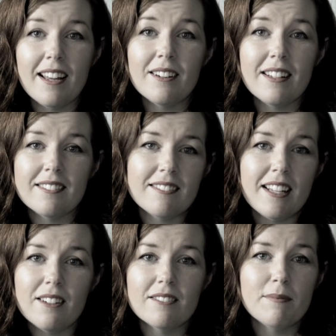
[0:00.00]
they'll,
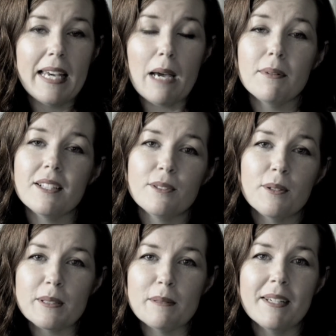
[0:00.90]
they'll be happy to
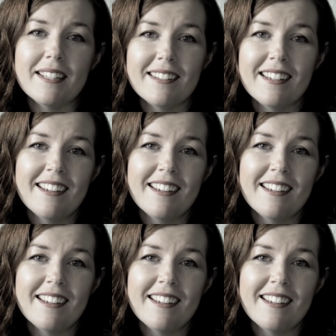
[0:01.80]
talk to me.